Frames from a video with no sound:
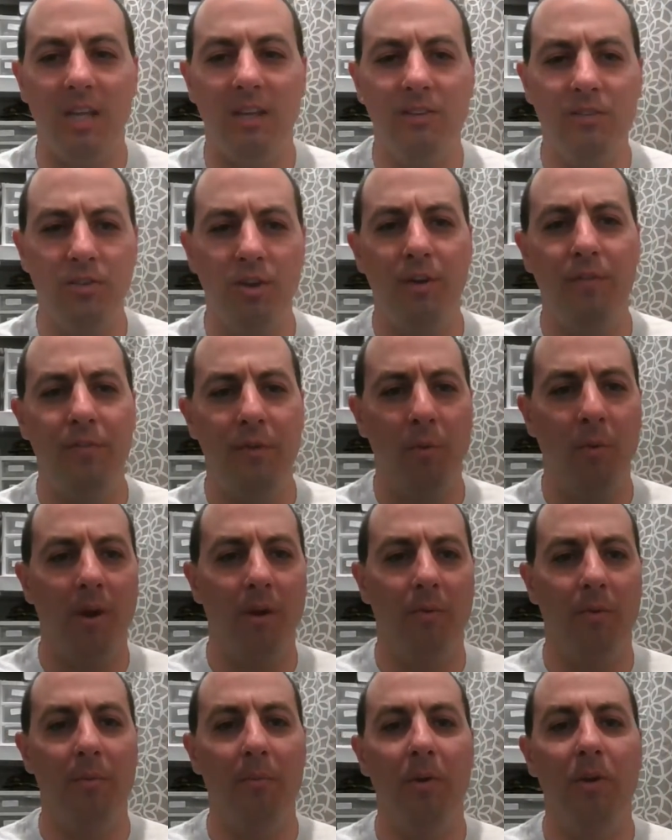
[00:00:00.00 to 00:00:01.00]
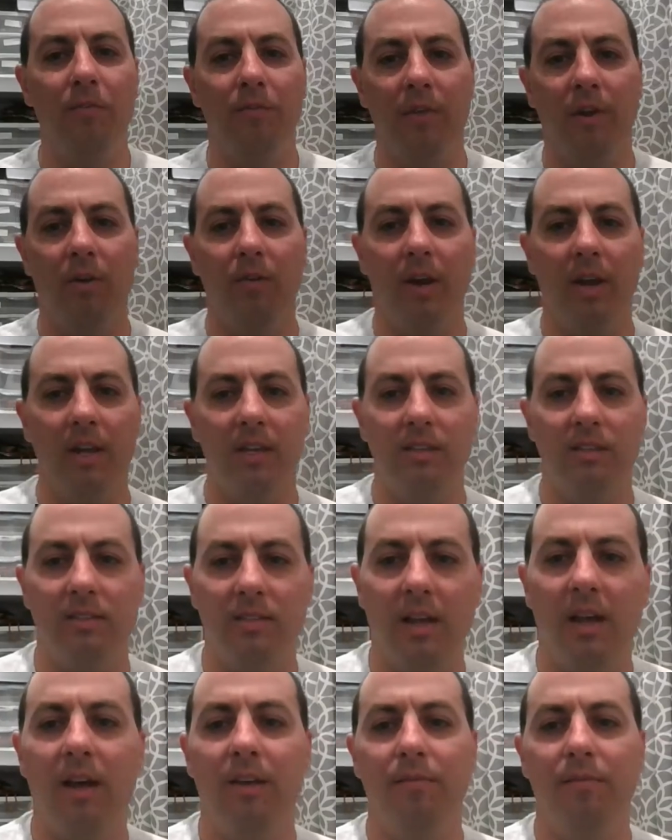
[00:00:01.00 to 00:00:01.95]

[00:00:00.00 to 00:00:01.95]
if you want to remove the crickets